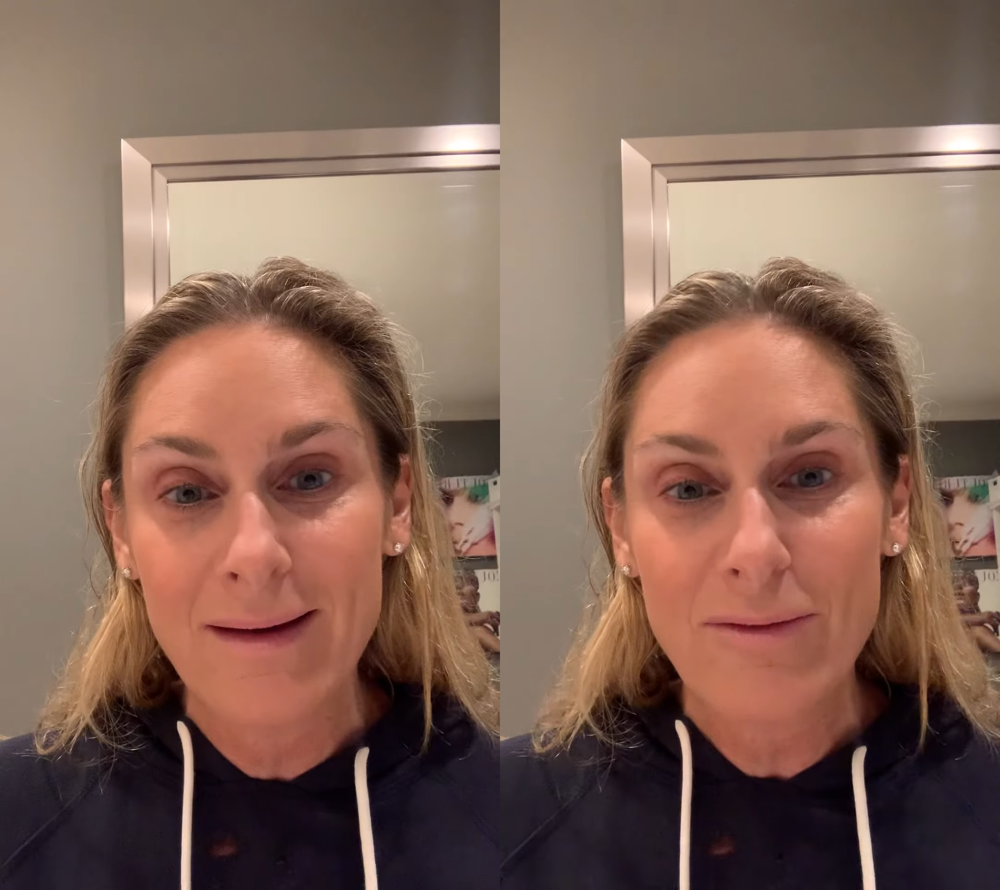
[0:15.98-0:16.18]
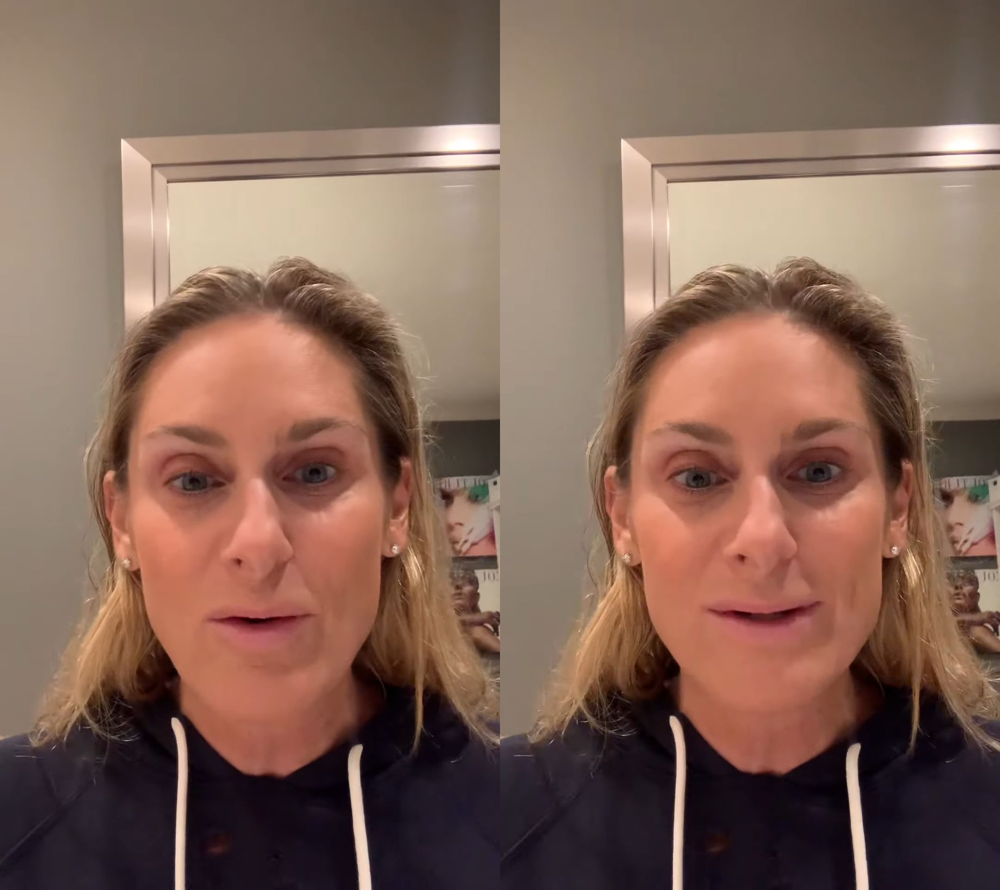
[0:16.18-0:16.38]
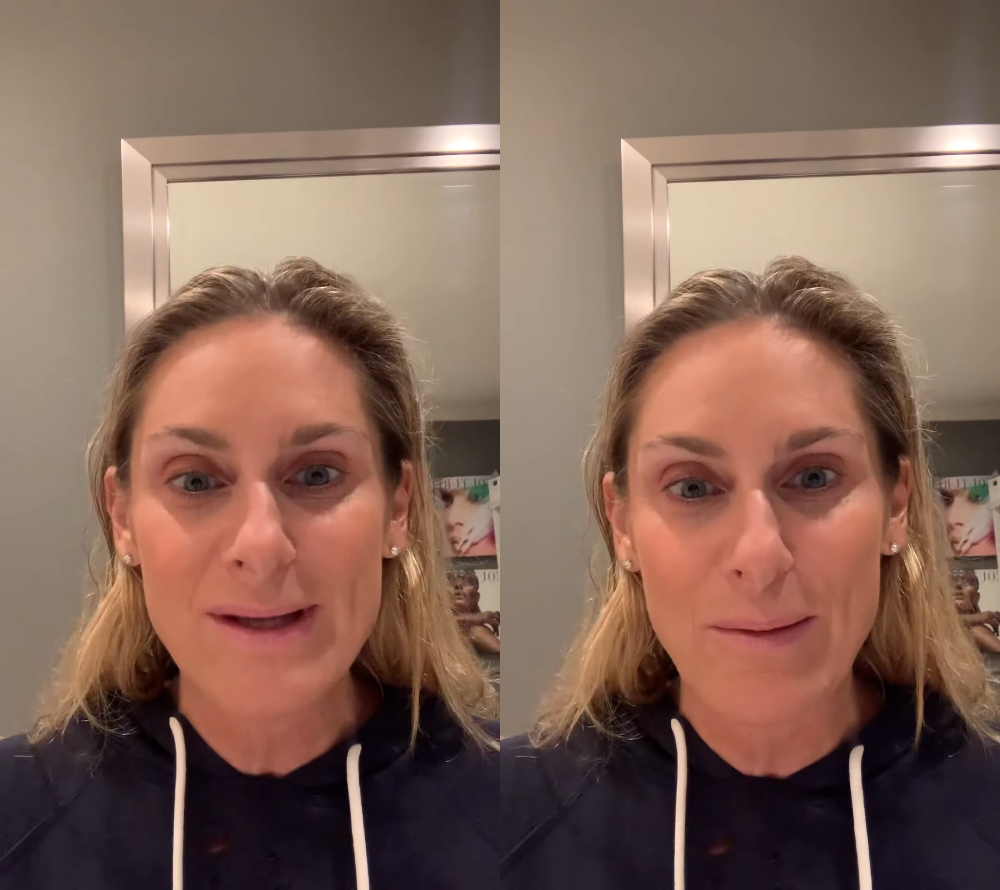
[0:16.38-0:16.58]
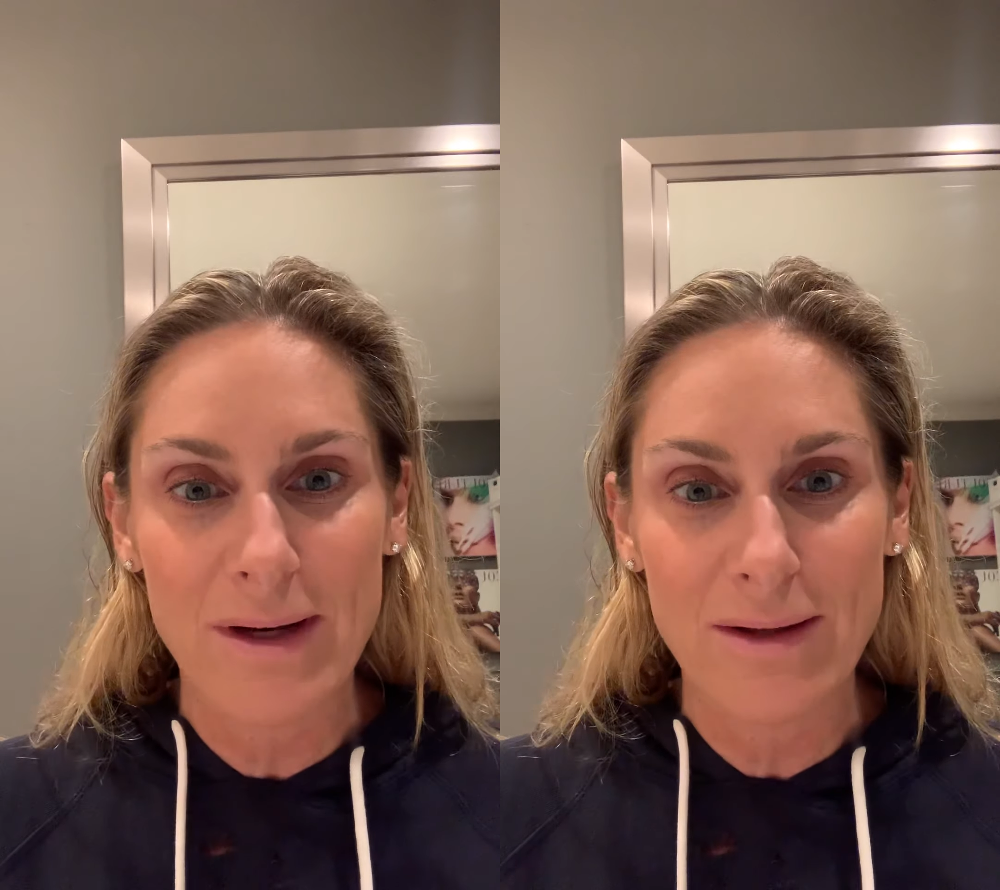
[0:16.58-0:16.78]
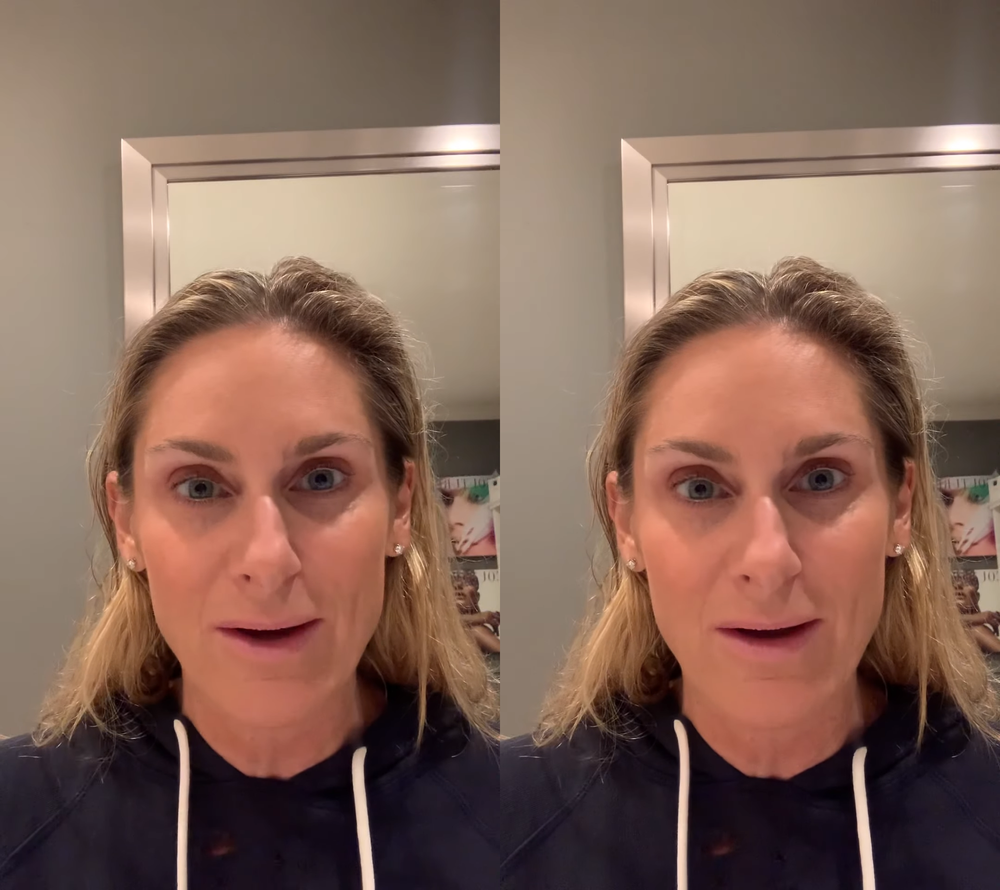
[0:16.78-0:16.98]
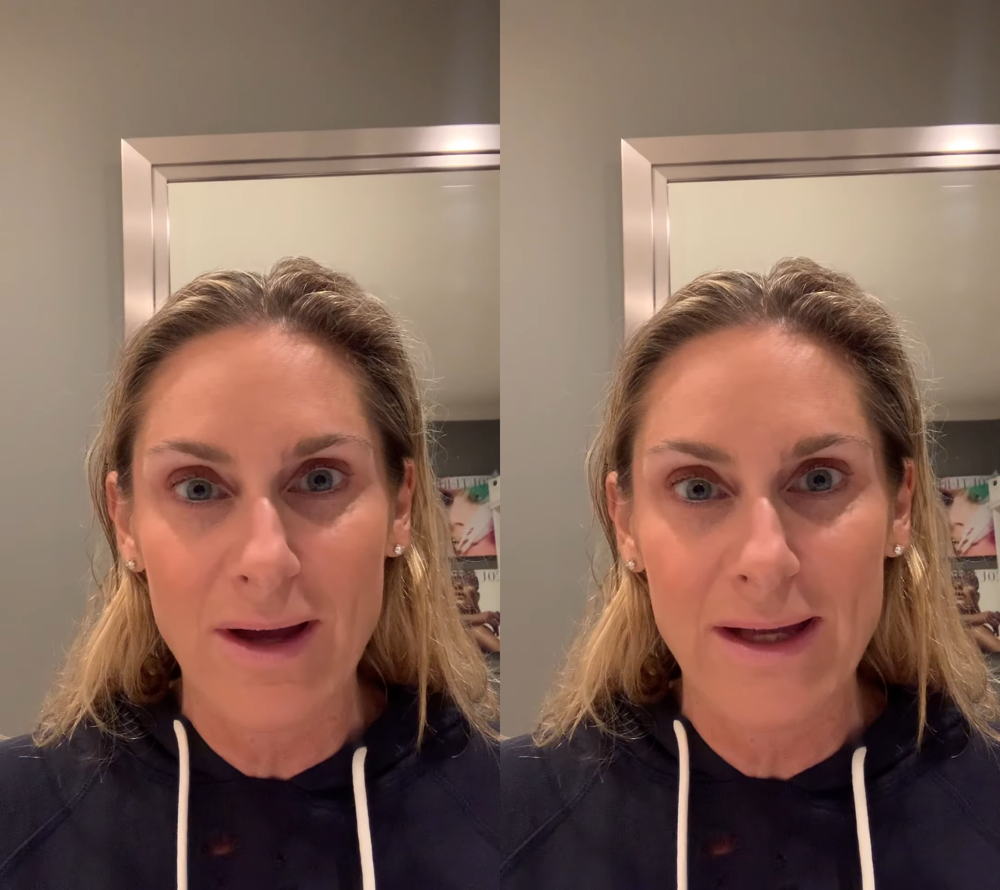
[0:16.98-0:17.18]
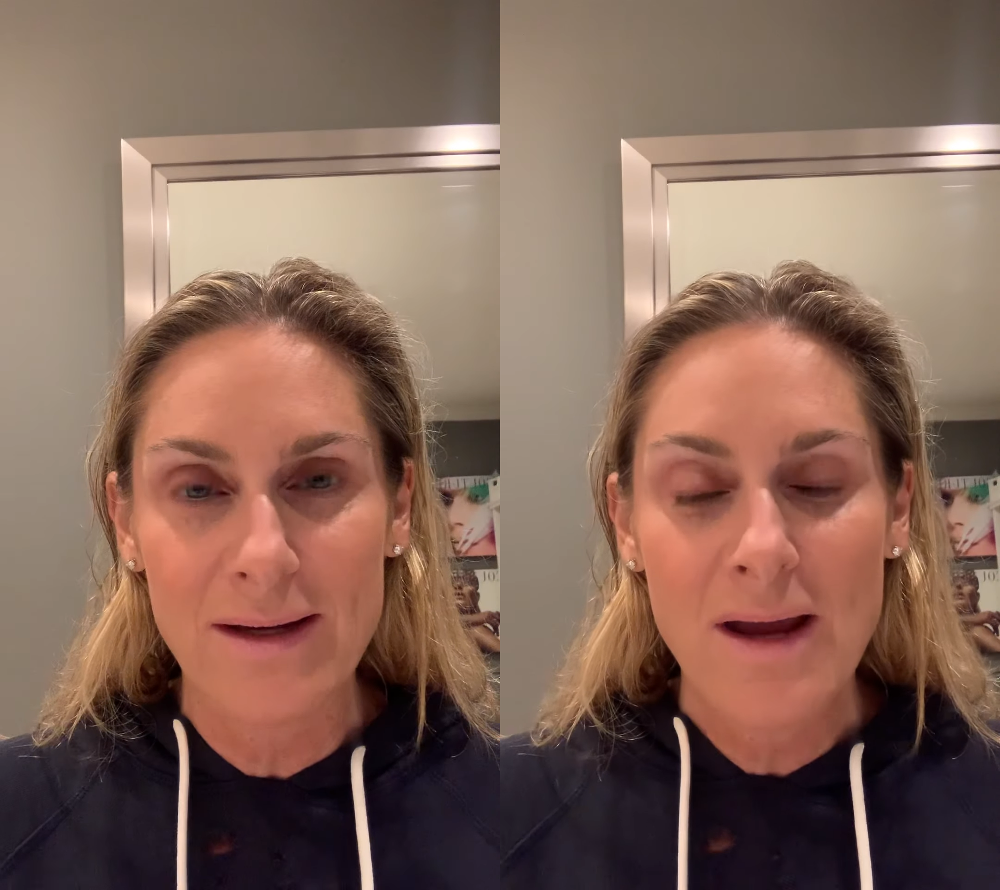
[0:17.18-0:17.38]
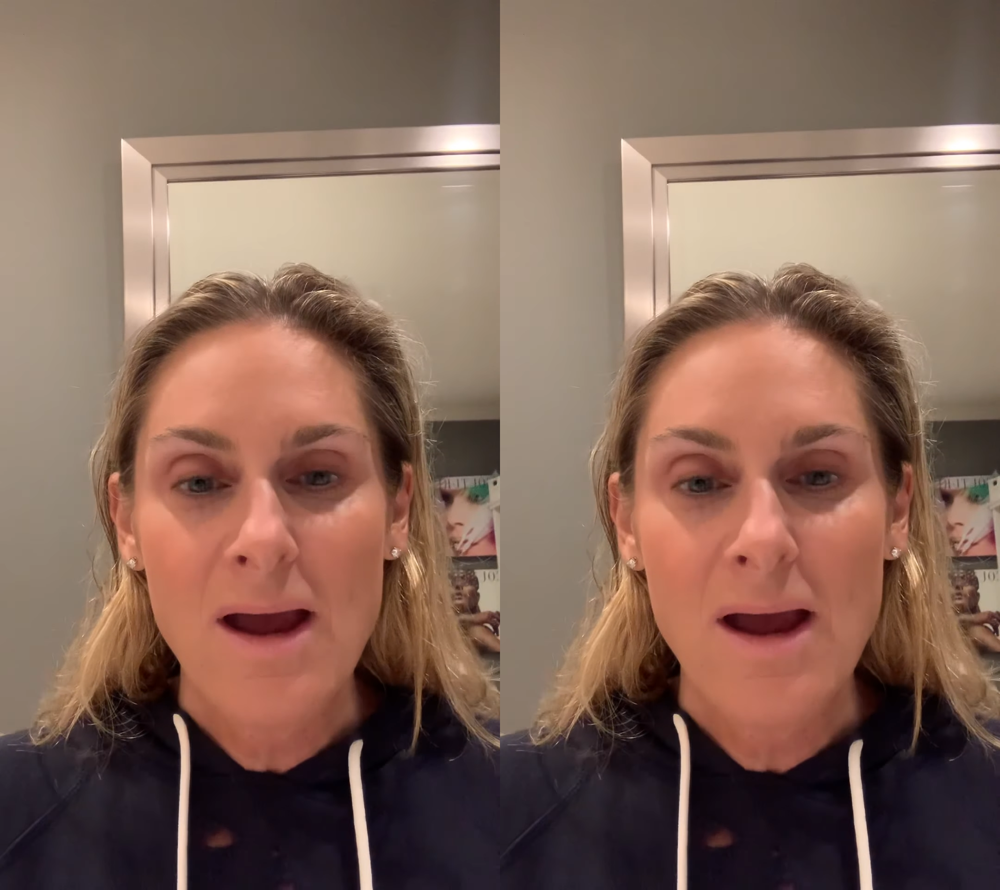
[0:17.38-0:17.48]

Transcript: of course I want to look good.